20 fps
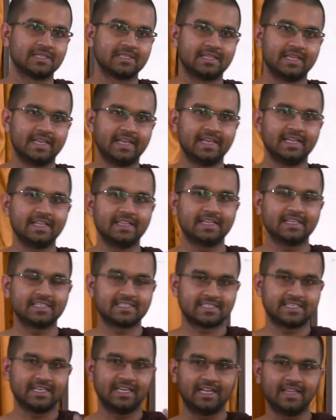
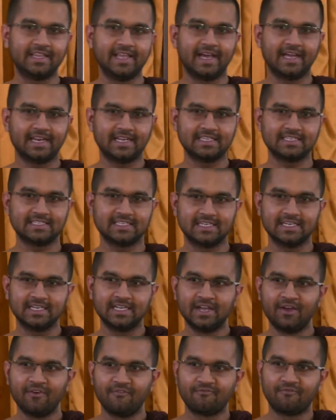Still there is
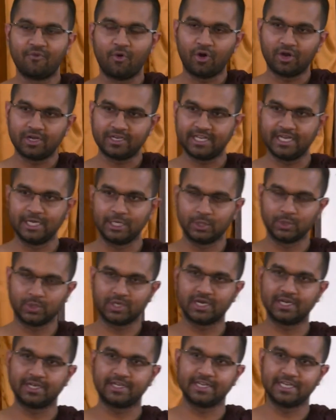a wanting to
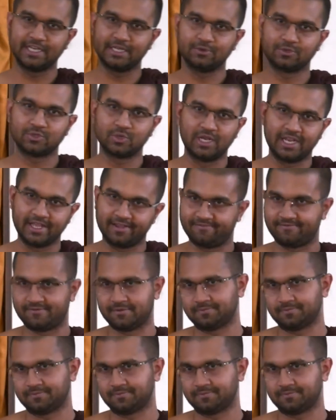continue to live.